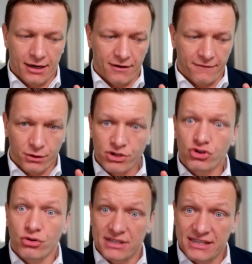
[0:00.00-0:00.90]
very
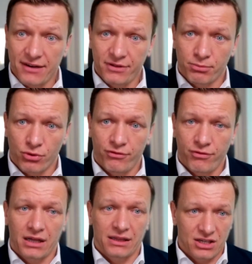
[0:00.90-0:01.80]
strong safety
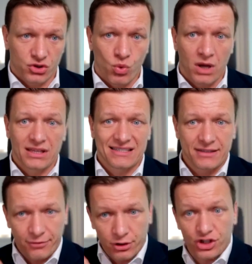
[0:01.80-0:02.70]
profile as well as
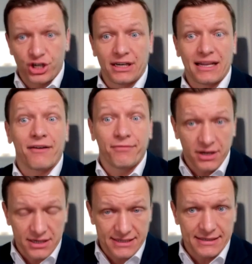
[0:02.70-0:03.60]
differentiated
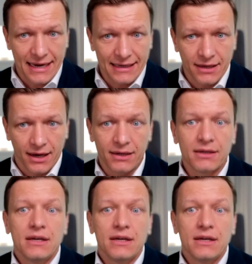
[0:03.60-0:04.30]
efficacy data